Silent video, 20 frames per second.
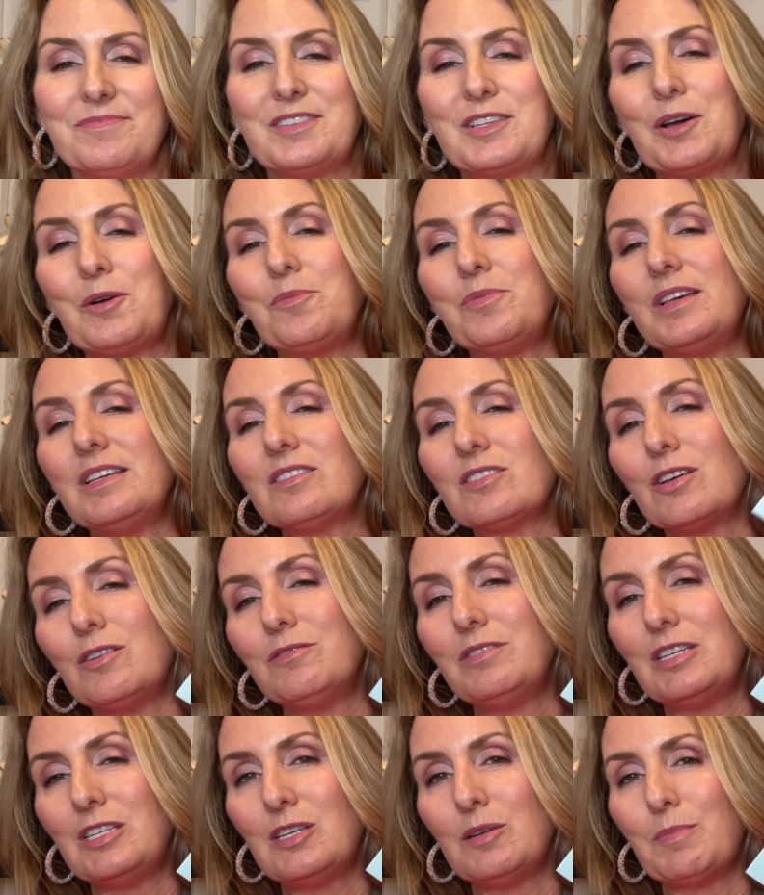So this
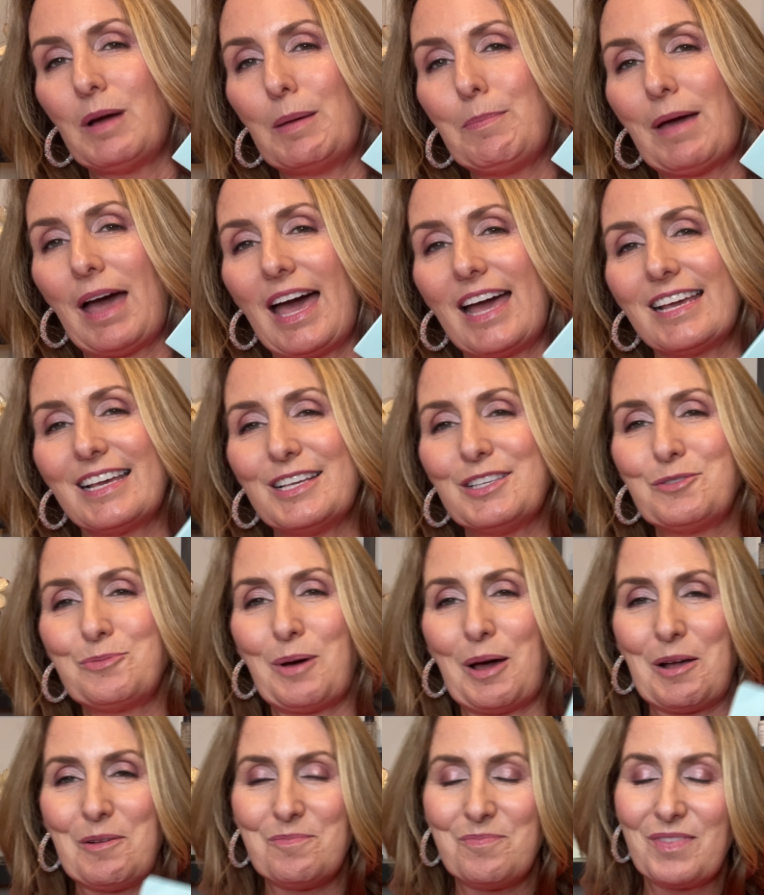goes into my bag as
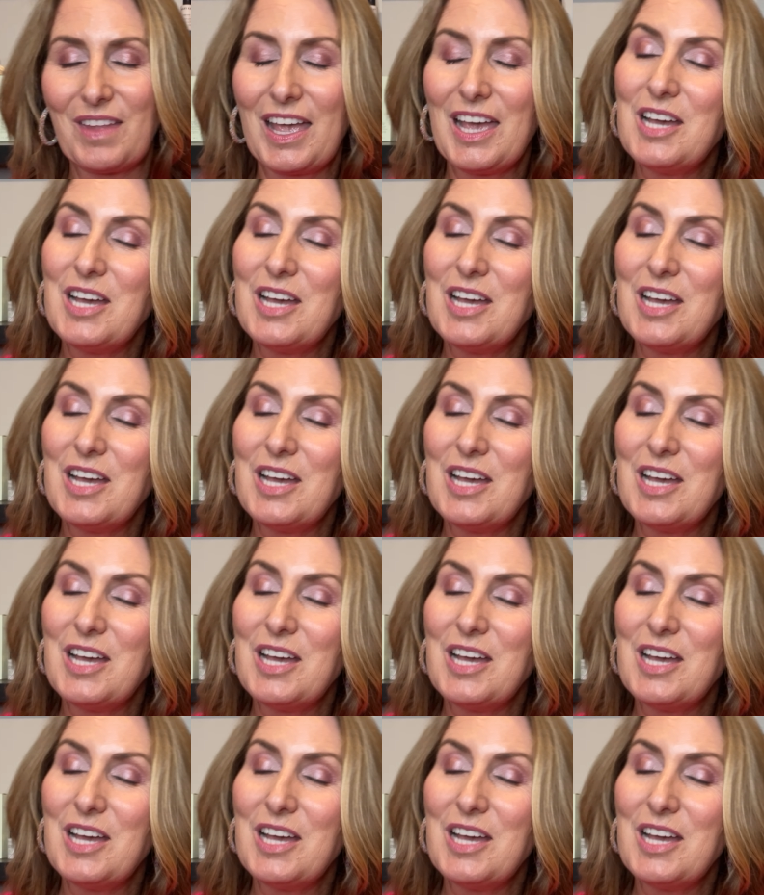well.